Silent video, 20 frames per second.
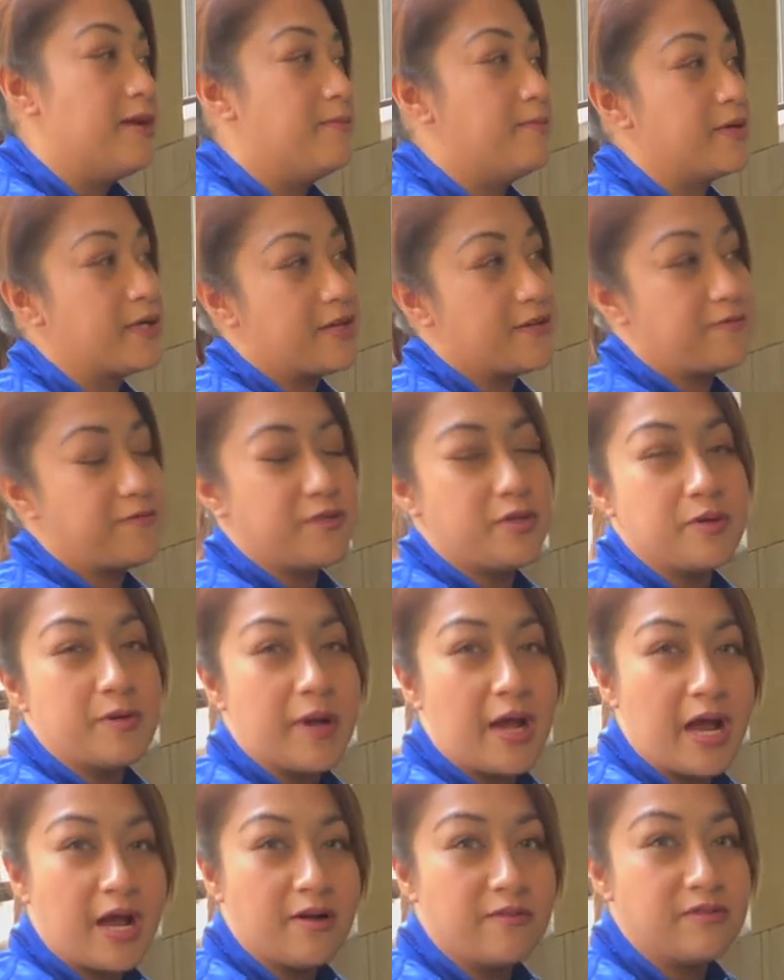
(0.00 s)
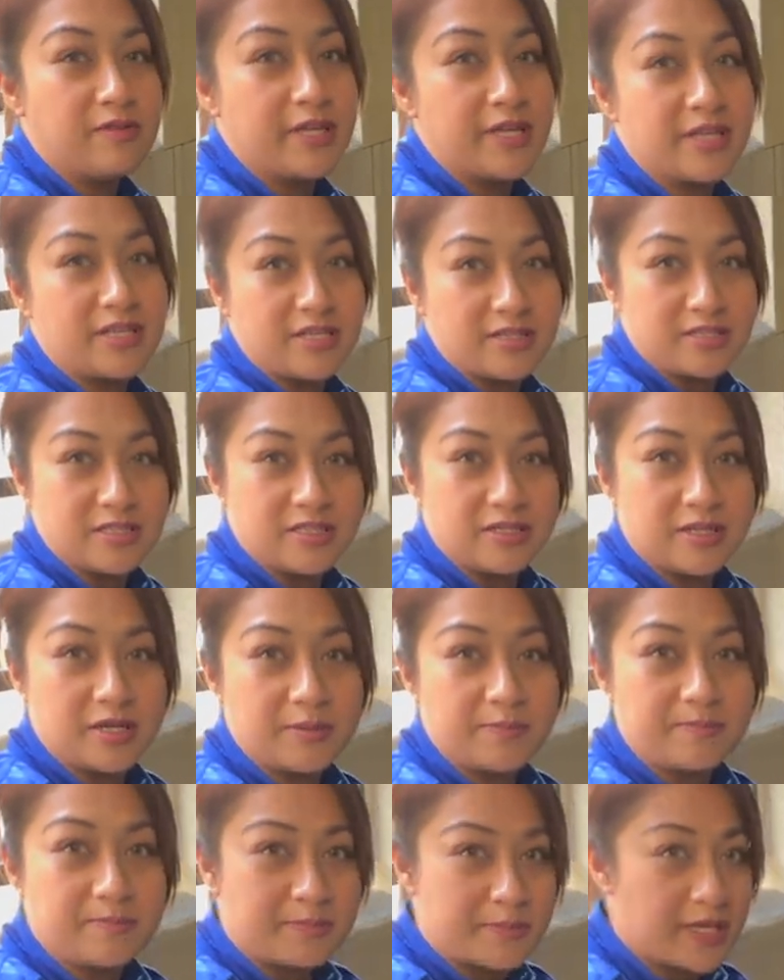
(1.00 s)
But if you have like a
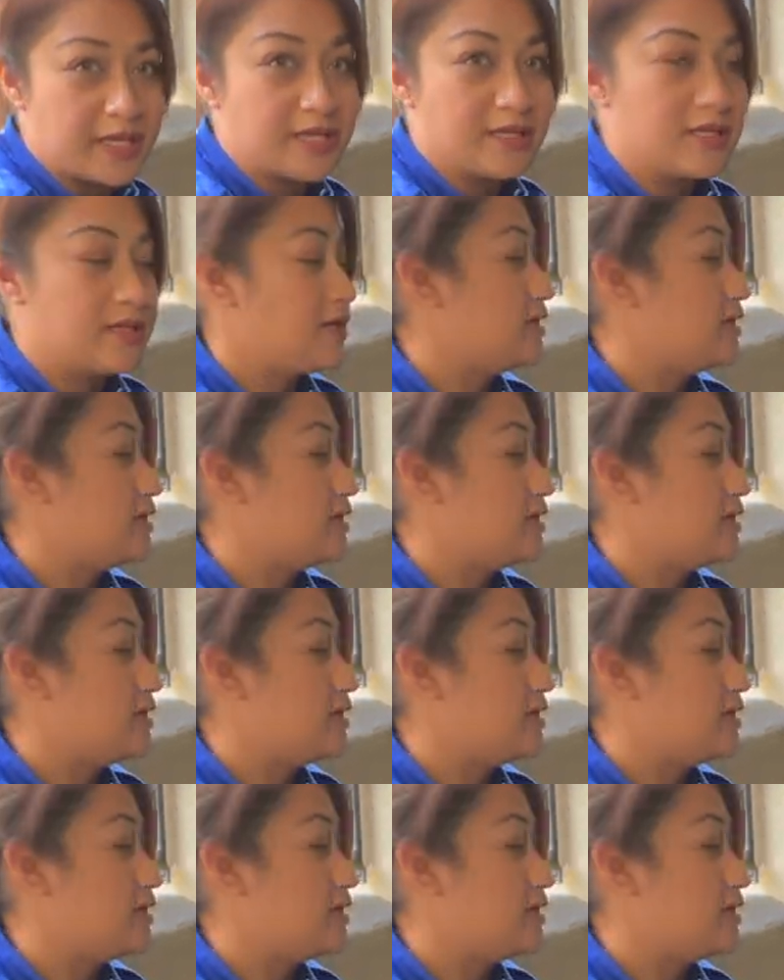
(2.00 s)
big